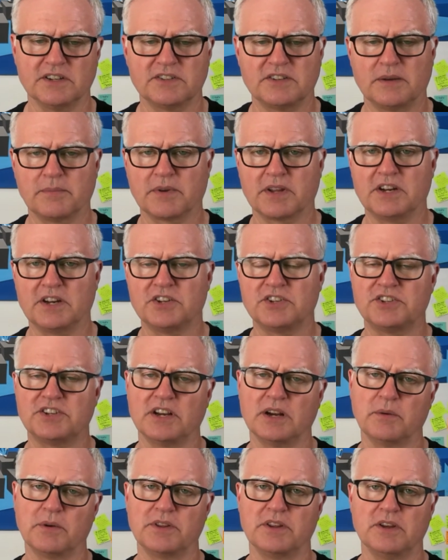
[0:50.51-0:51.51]
So I'm going to
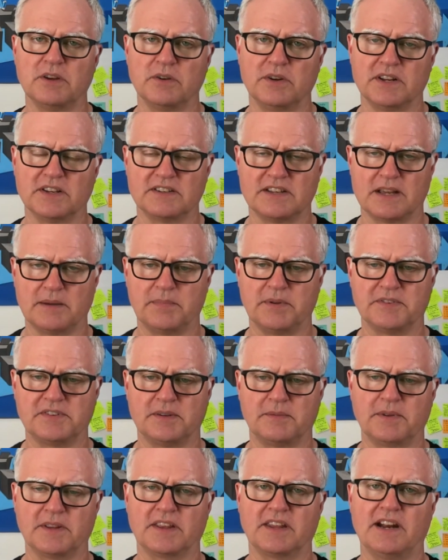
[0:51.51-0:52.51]
share with you an example of
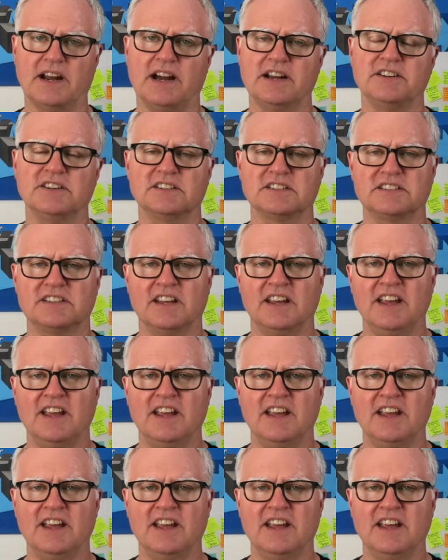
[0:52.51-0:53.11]
something that I just